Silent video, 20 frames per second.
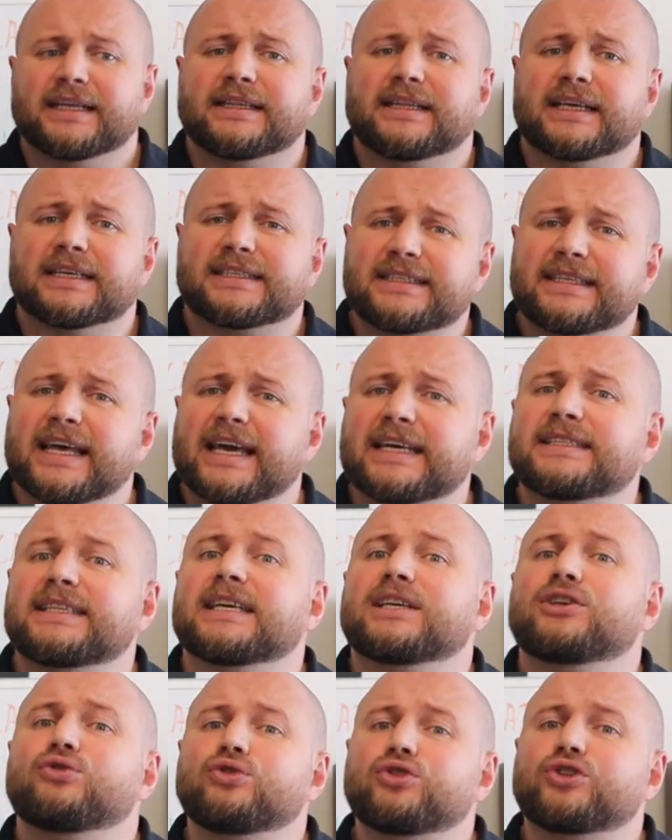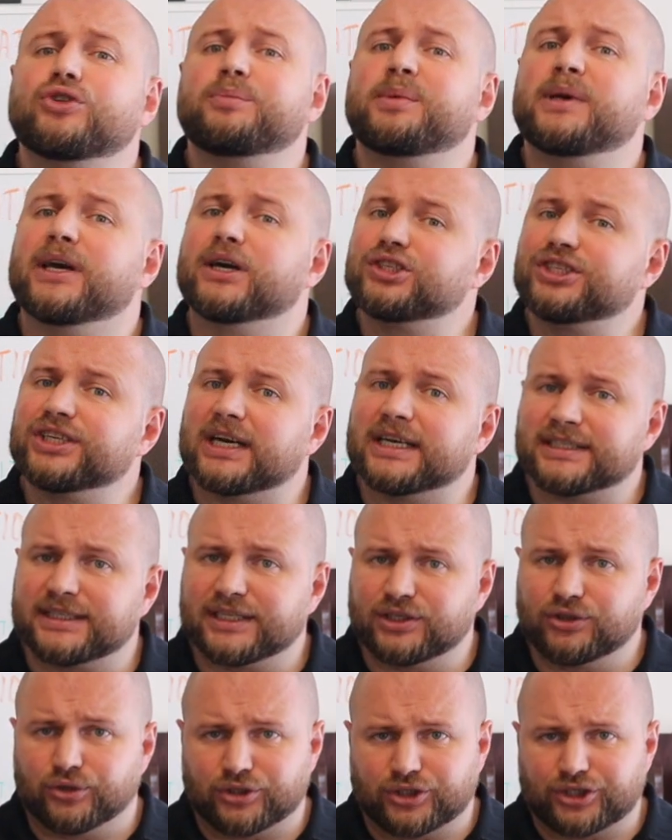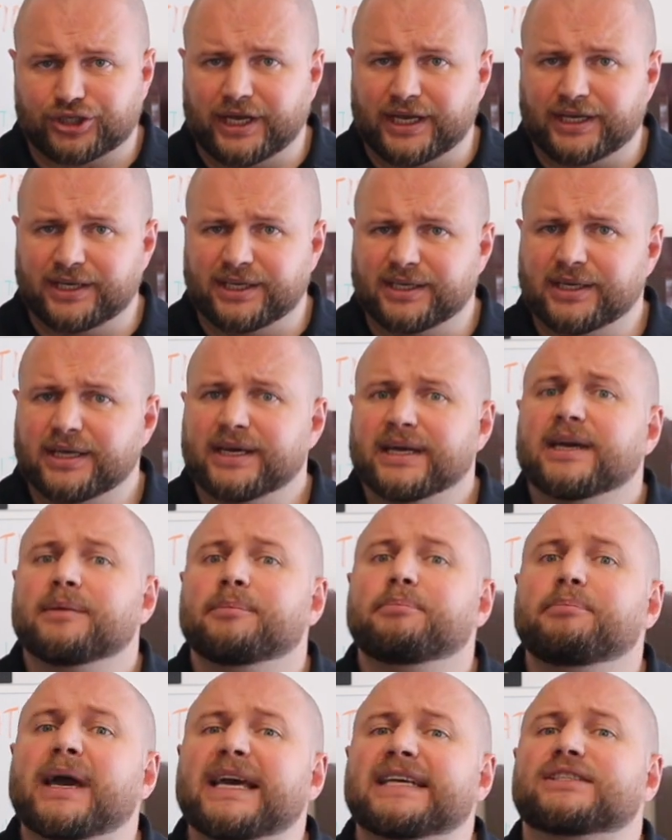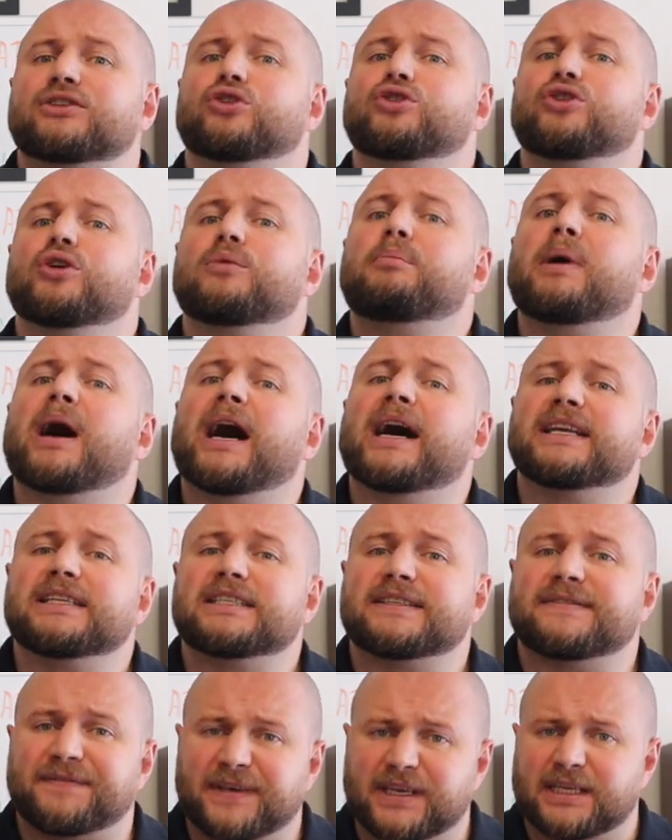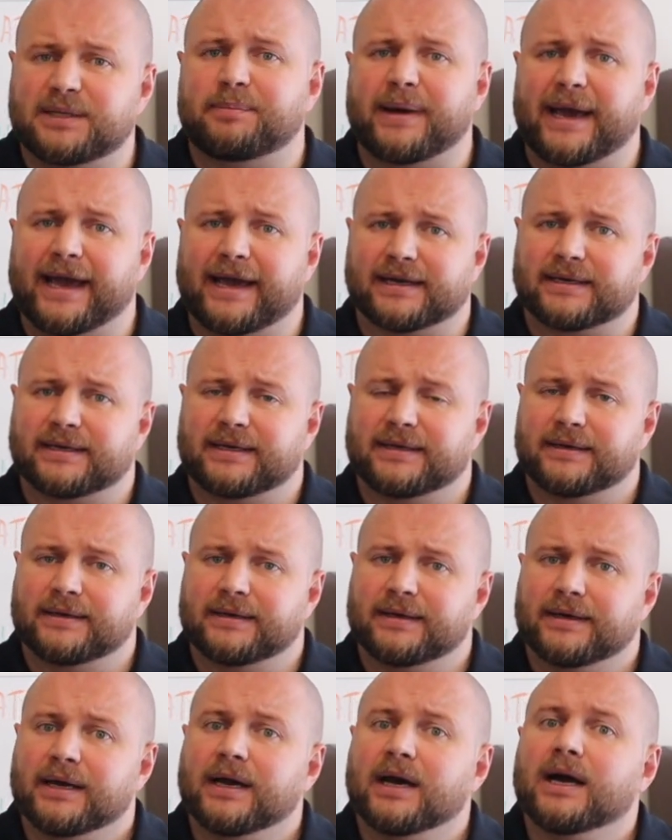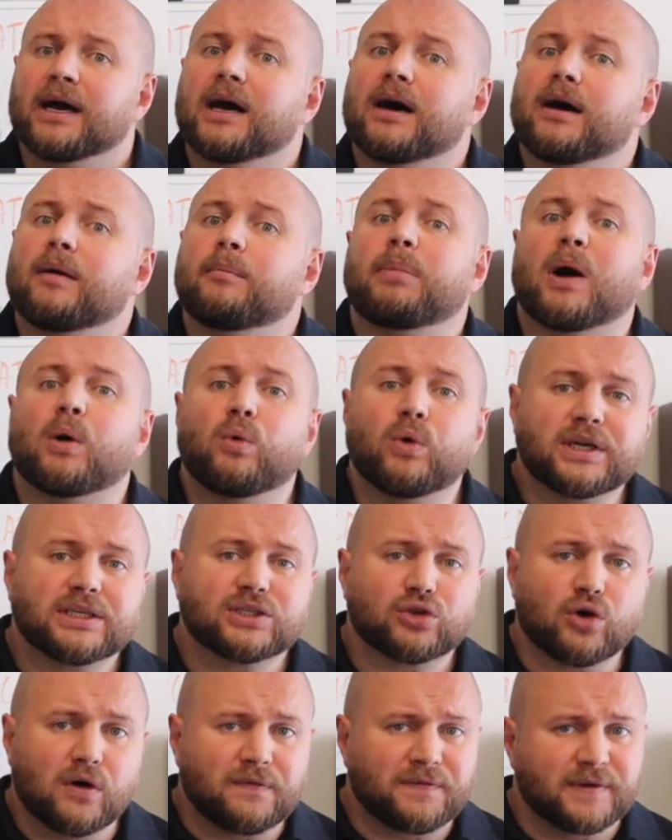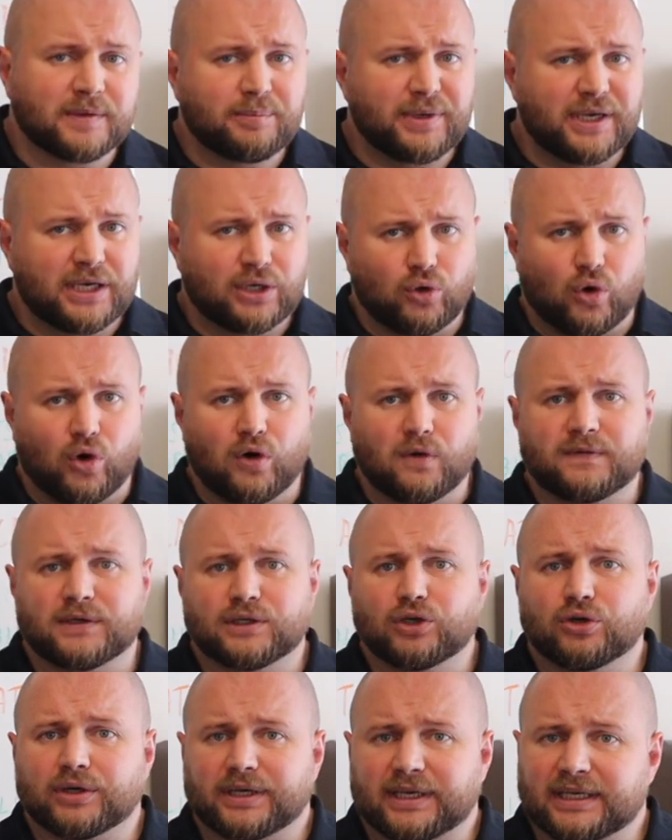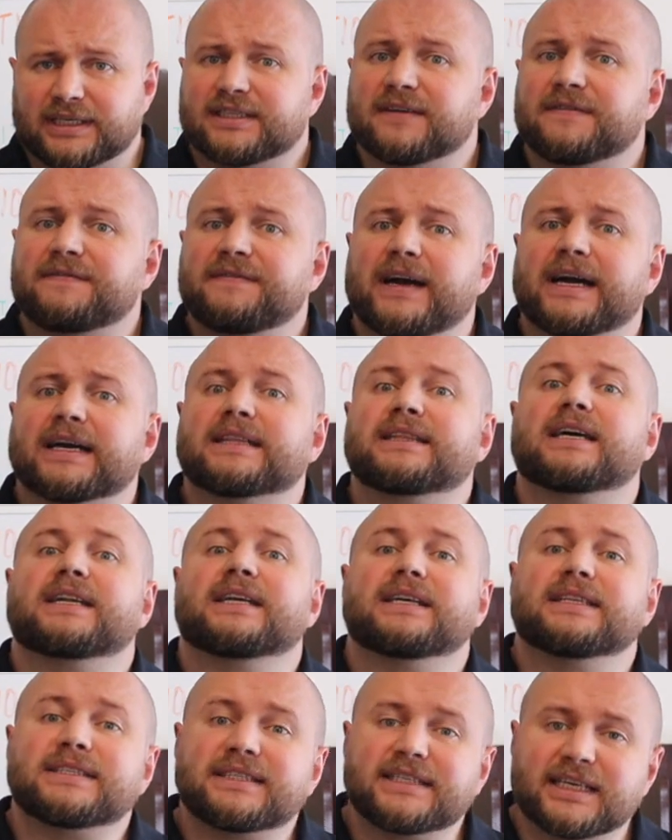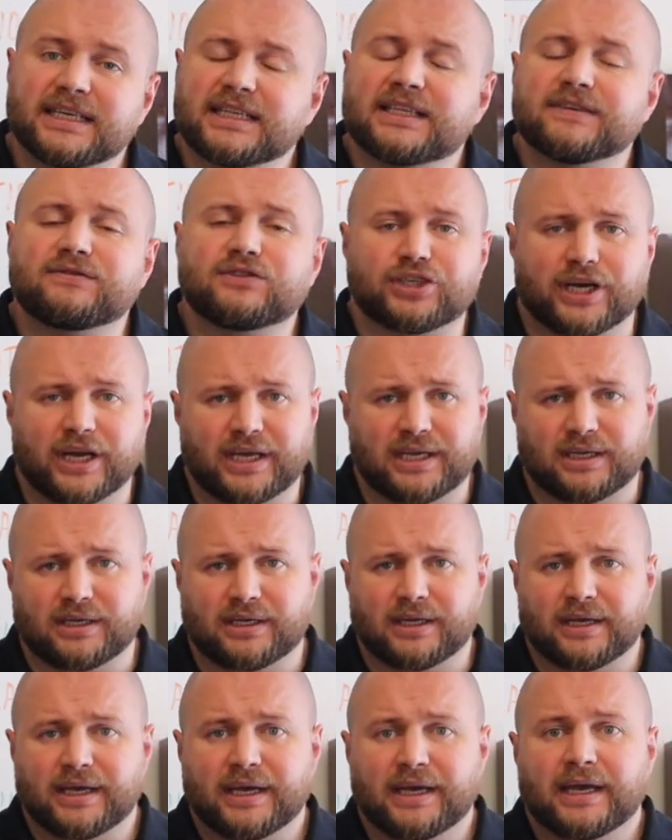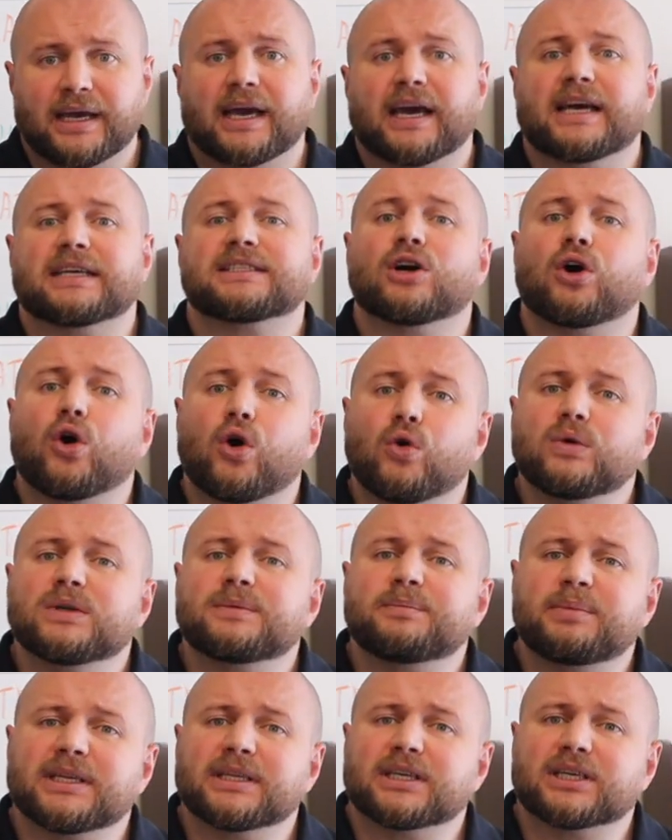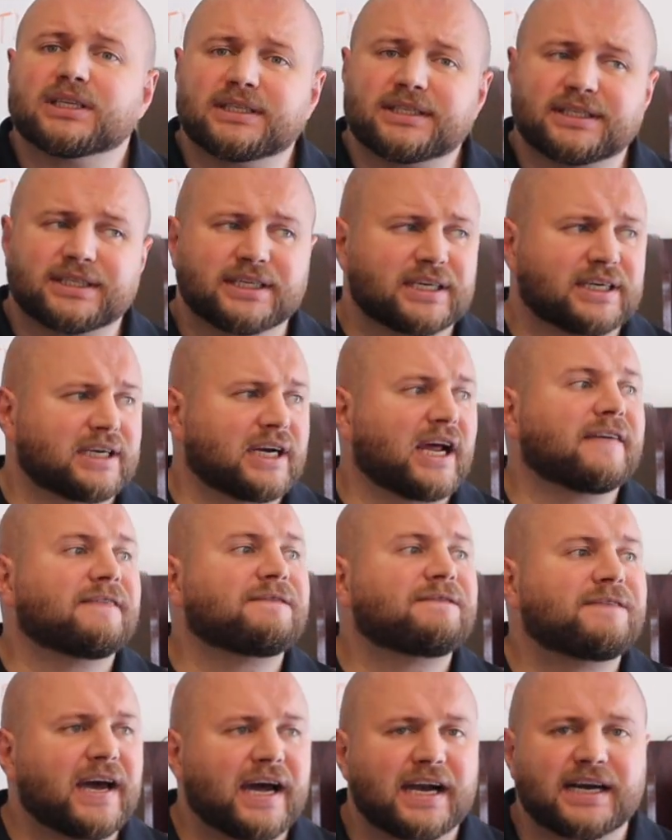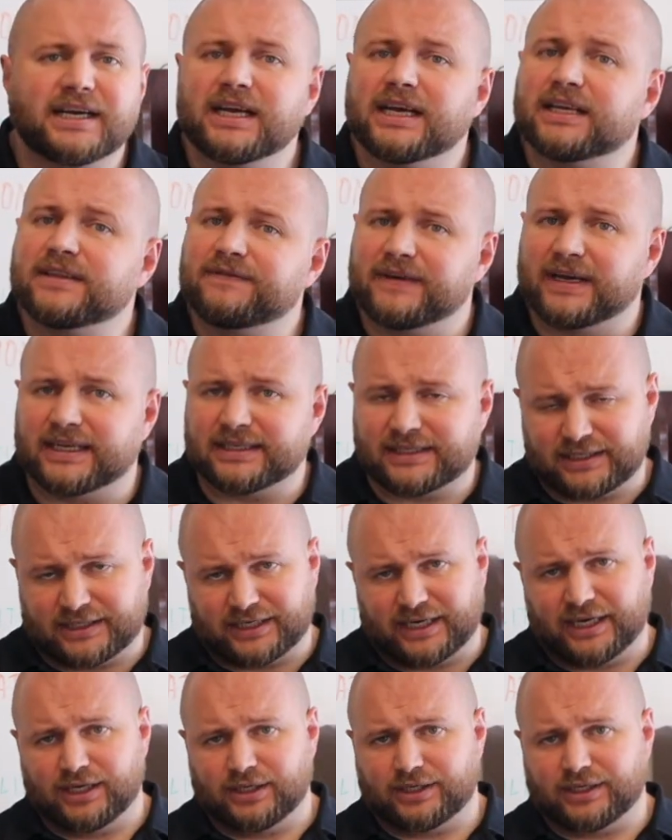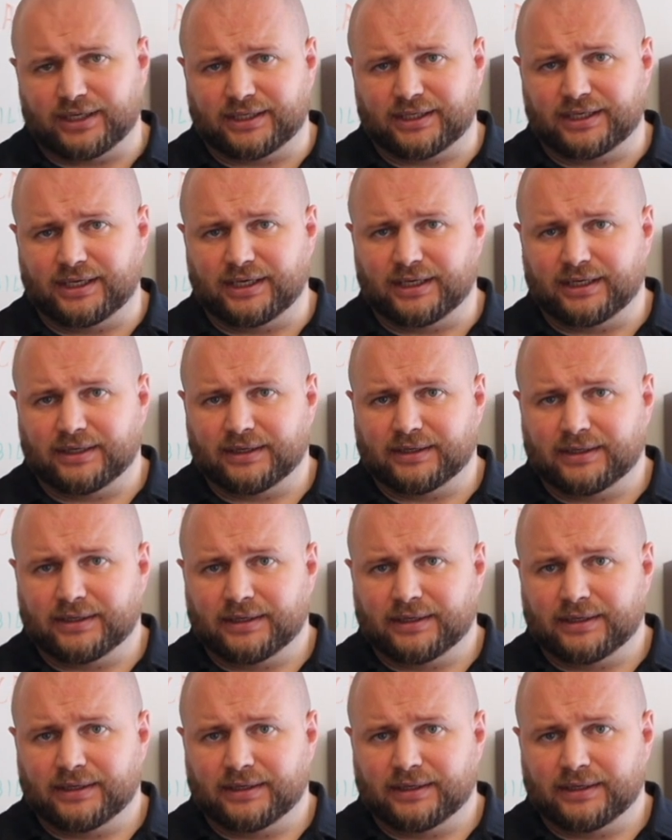that states that you should be adjusting your training based on your body's feedback. But what is often being overlooked is the fact that instinctive training has always been considered a very advanced training technique.